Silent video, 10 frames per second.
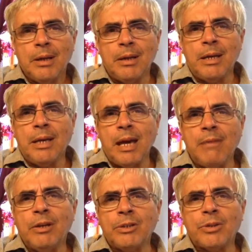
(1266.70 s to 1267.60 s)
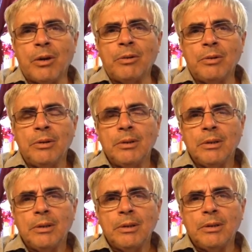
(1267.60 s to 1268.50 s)
And He gave His Son
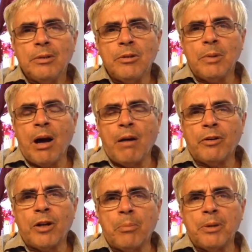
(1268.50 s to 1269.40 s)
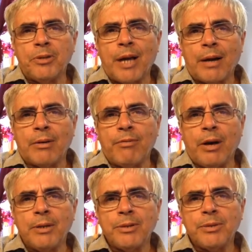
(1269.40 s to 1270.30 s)
to be offered up in
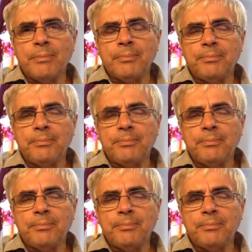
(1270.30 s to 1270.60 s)
sacrifice.